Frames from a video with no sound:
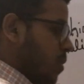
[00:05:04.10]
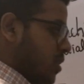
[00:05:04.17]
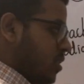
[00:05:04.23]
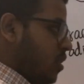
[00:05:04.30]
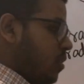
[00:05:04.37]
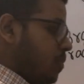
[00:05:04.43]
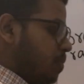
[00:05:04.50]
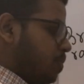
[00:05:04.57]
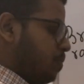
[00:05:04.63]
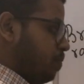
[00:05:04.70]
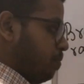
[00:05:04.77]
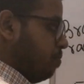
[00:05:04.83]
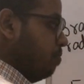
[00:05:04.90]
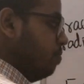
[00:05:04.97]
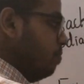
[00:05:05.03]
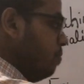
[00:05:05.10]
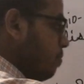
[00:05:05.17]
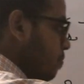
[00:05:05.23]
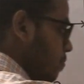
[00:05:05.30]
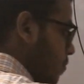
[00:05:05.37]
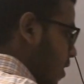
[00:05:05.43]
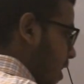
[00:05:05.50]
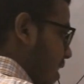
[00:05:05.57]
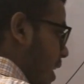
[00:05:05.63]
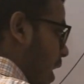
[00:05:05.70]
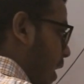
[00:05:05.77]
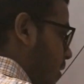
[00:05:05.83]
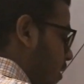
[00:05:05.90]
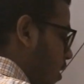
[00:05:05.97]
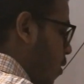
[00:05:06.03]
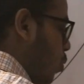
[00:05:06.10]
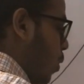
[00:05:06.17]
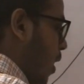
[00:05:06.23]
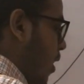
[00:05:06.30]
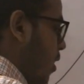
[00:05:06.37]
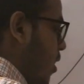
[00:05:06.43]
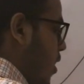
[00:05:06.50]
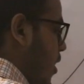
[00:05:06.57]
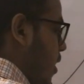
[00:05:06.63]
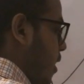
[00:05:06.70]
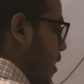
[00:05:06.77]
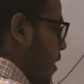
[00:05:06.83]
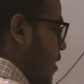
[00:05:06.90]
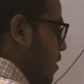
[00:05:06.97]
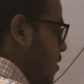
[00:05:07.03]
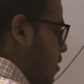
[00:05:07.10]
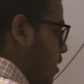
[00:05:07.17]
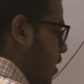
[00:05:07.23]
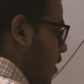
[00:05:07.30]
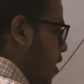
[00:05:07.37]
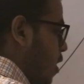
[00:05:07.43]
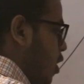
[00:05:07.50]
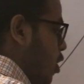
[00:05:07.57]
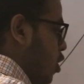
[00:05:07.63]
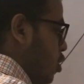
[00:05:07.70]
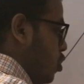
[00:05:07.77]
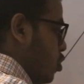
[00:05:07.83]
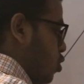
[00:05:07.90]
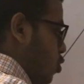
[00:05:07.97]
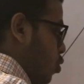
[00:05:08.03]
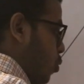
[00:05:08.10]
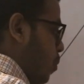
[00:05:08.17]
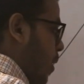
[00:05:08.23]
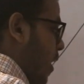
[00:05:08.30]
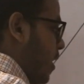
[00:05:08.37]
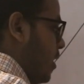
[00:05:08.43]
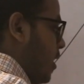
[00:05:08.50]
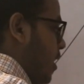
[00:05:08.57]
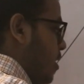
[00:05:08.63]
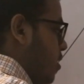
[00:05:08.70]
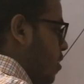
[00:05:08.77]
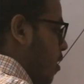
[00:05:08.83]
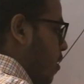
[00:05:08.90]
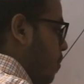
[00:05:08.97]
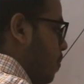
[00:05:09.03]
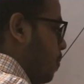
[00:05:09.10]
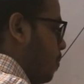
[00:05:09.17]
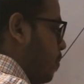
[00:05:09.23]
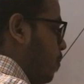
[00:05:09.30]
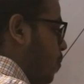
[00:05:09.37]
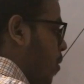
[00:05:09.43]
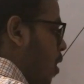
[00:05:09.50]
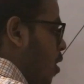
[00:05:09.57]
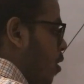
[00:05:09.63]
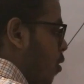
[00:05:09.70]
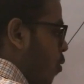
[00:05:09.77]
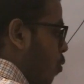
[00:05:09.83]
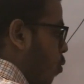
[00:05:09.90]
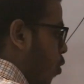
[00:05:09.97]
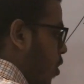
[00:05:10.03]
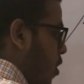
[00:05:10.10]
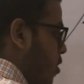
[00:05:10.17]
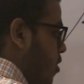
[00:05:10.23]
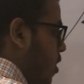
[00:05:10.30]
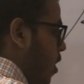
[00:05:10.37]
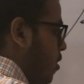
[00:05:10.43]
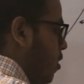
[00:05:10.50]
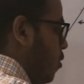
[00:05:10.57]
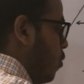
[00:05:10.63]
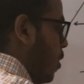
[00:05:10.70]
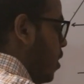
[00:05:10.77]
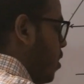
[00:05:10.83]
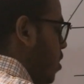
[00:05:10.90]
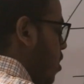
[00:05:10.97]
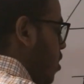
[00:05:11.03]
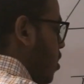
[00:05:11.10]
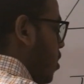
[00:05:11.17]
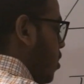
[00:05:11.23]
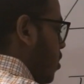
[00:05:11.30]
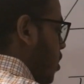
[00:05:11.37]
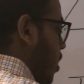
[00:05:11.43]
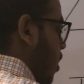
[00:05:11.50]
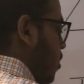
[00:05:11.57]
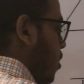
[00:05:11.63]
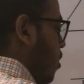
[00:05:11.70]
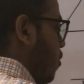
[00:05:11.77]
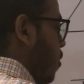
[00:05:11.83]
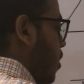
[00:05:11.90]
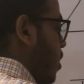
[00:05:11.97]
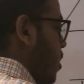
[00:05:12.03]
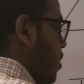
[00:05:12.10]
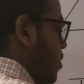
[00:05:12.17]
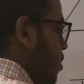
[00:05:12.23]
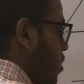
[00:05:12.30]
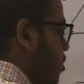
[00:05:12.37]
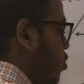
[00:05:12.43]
muscle. The other one is the supinator. What is the other one? The other one is the